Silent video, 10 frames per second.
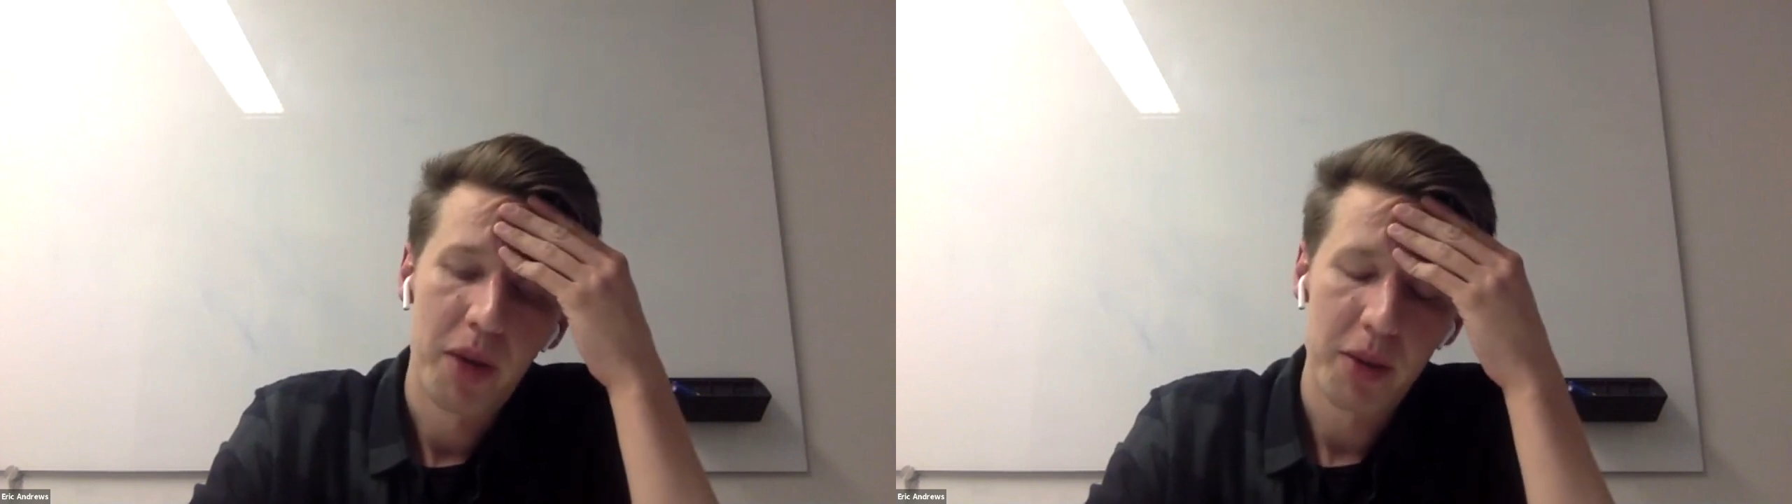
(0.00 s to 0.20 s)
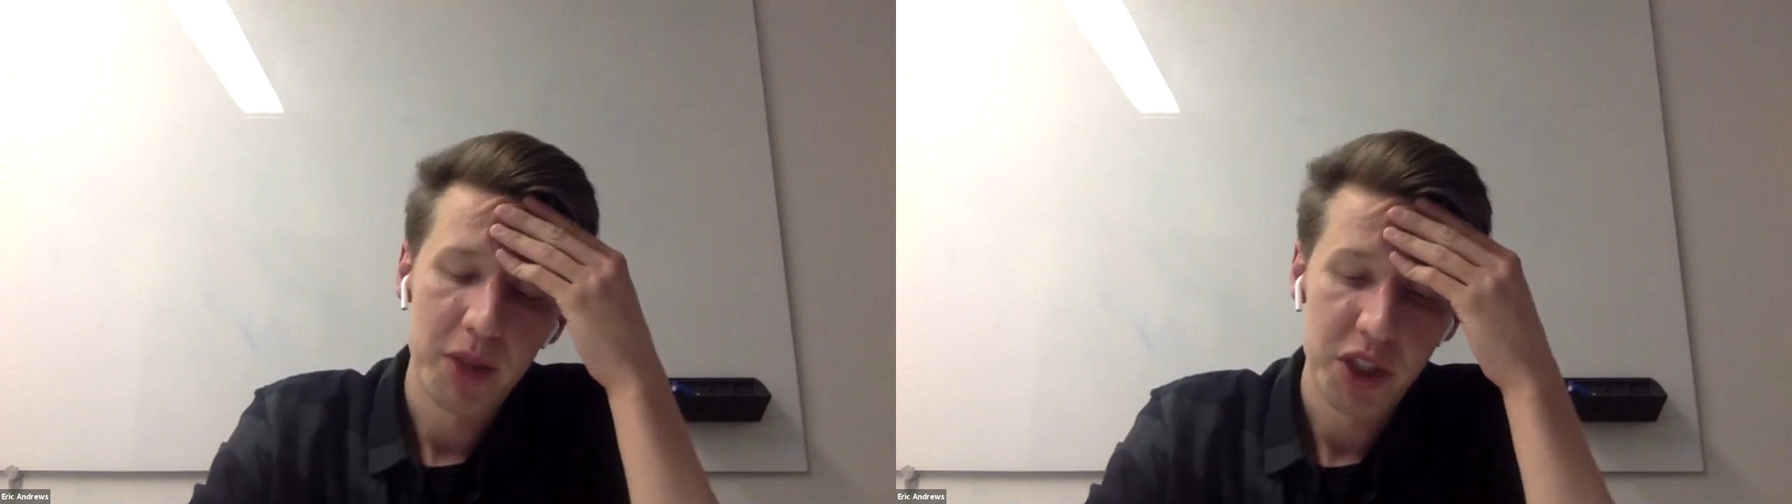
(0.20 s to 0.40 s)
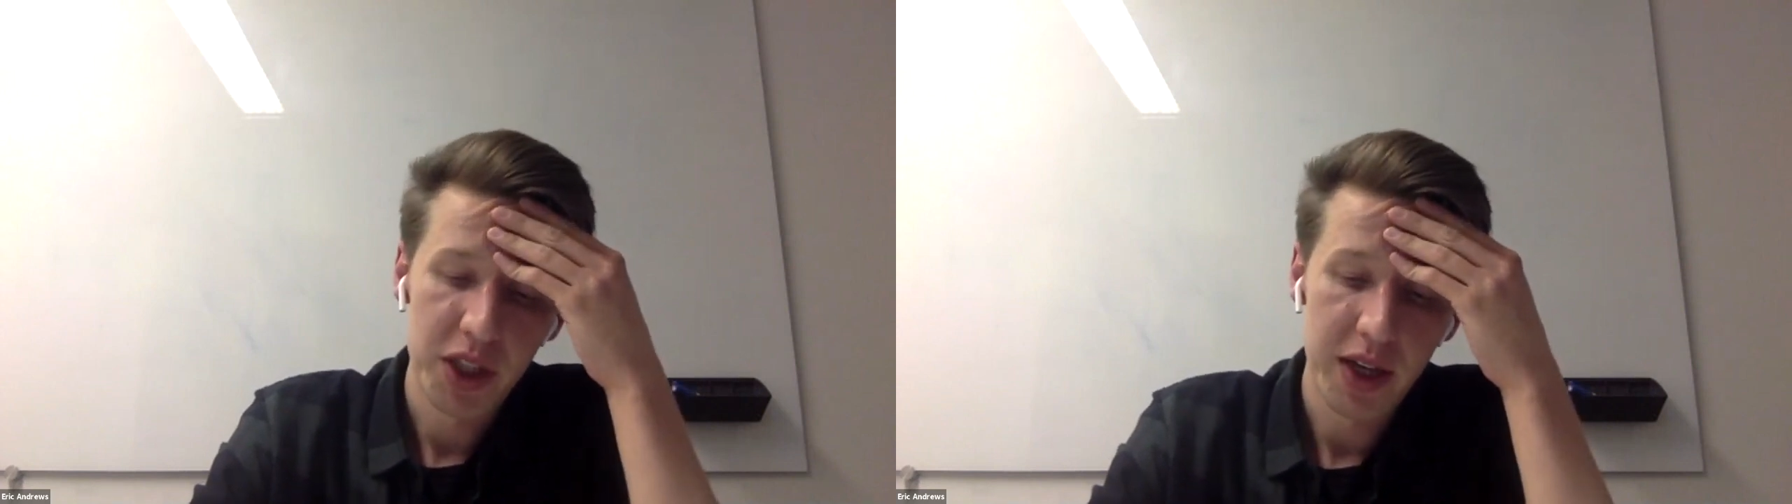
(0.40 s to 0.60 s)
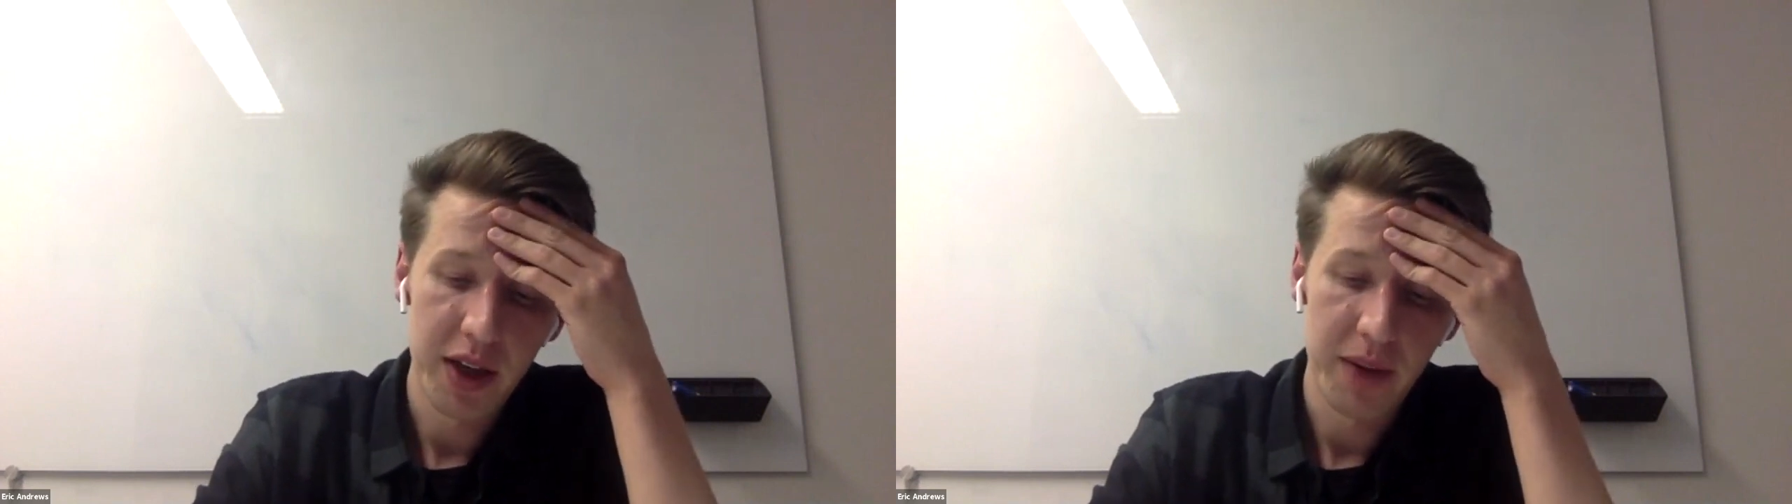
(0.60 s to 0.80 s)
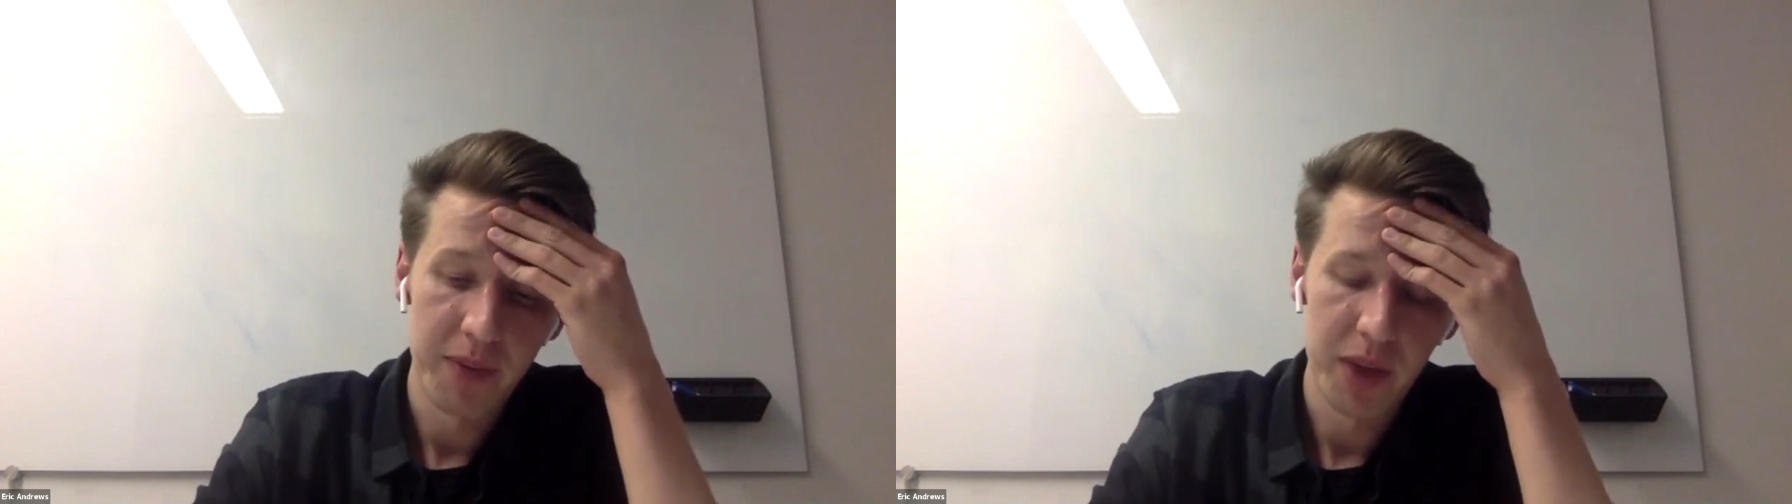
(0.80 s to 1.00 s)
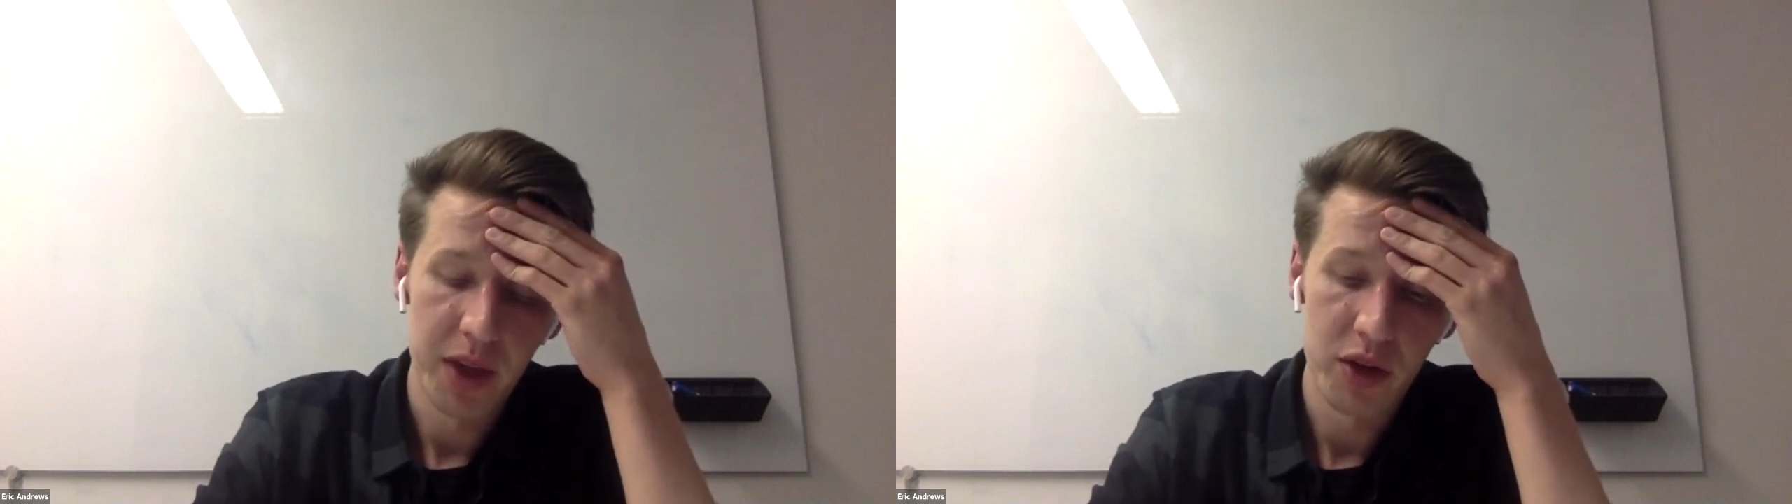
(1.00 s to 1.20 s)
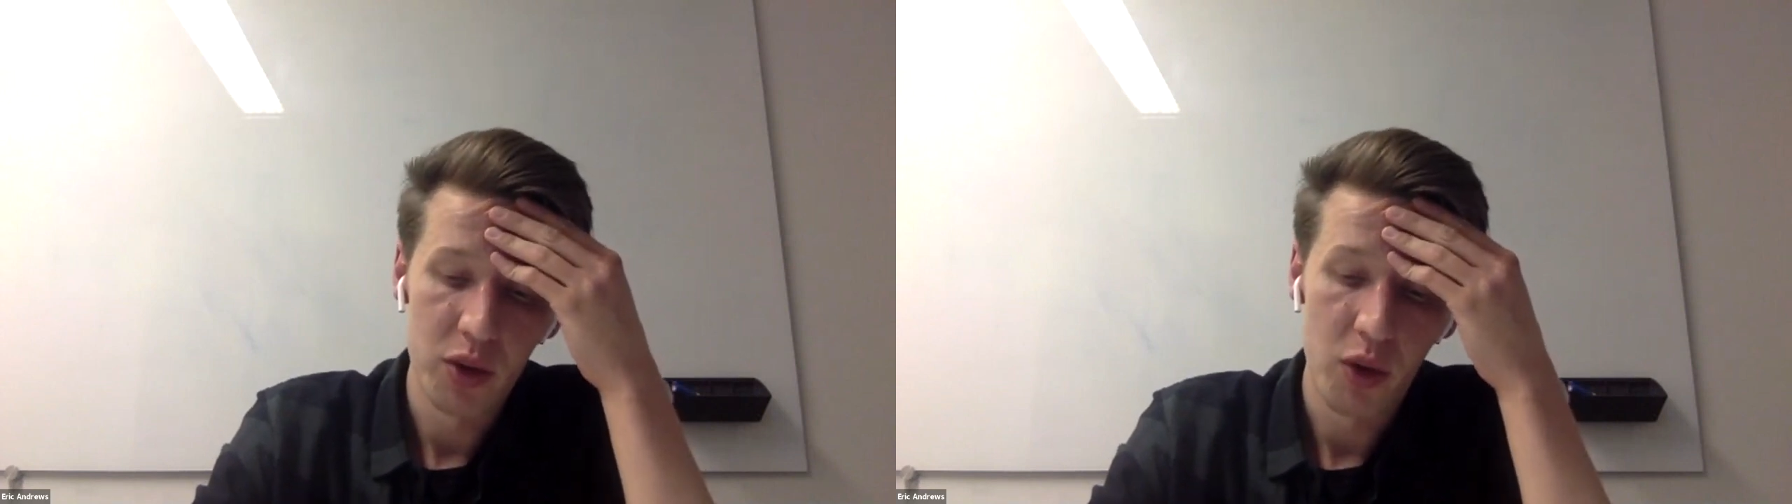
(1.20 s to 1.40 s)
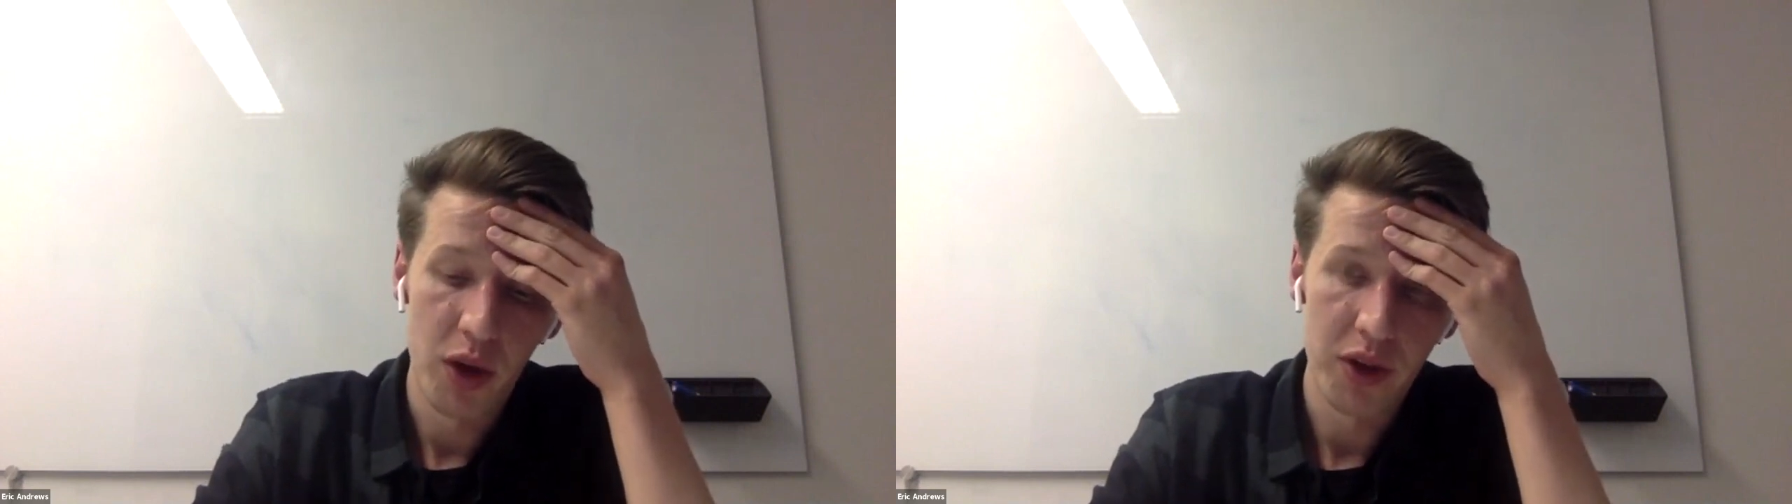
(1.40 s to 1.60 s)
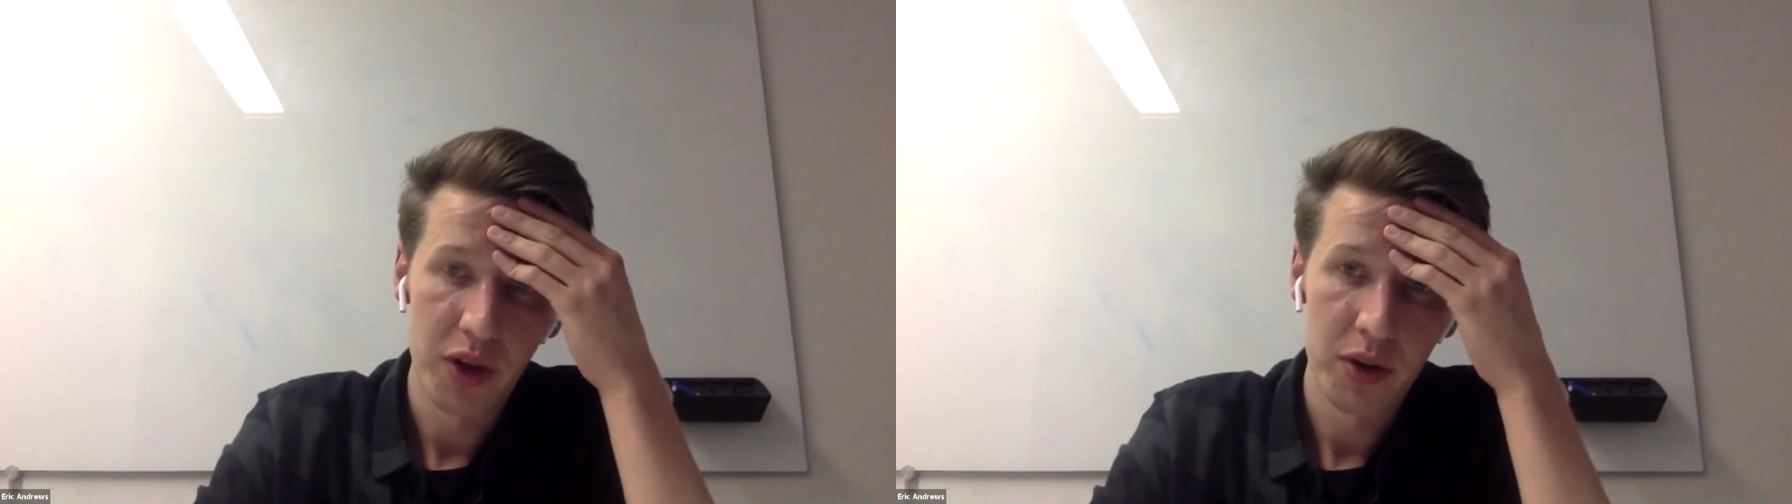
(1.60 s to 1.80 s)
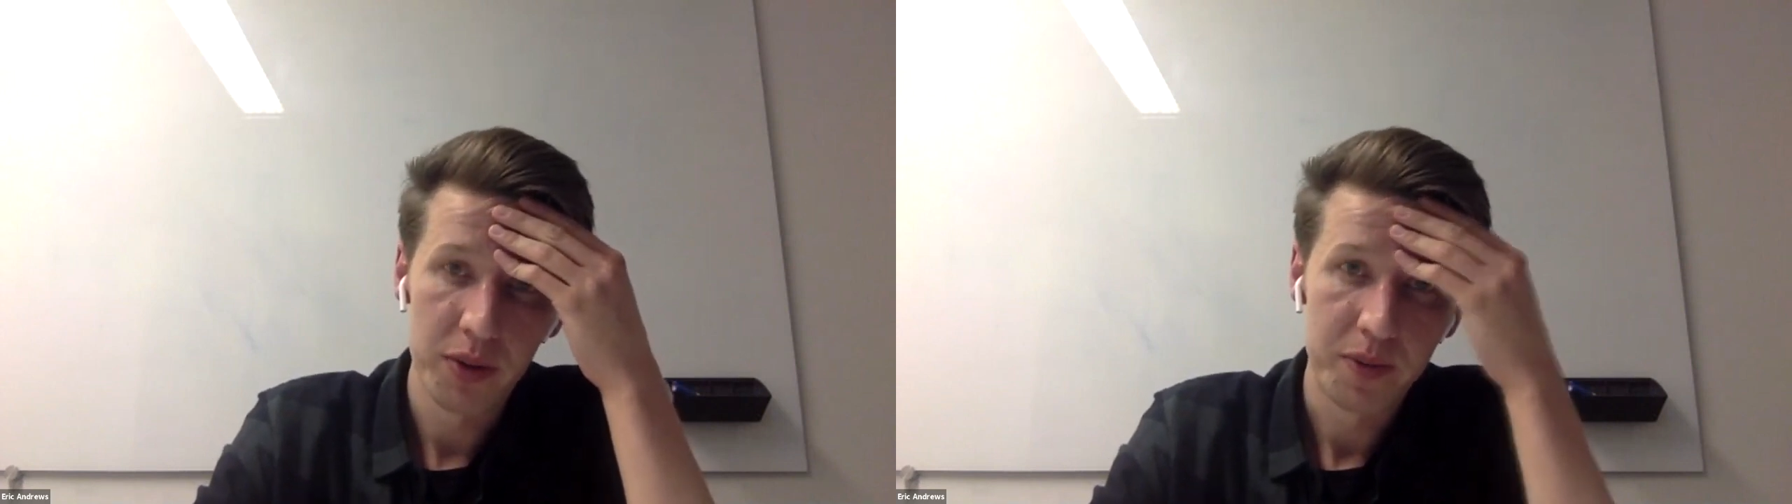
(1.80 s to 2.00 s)
publish data into one
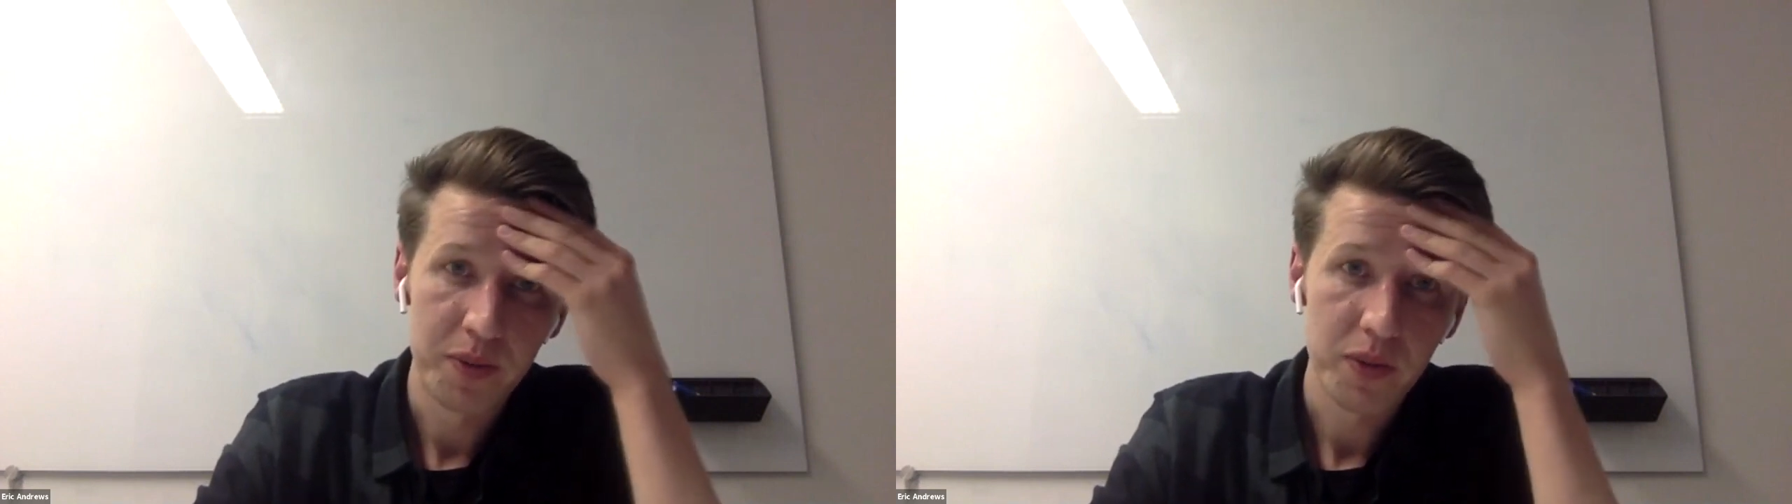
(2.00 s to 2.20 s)
node,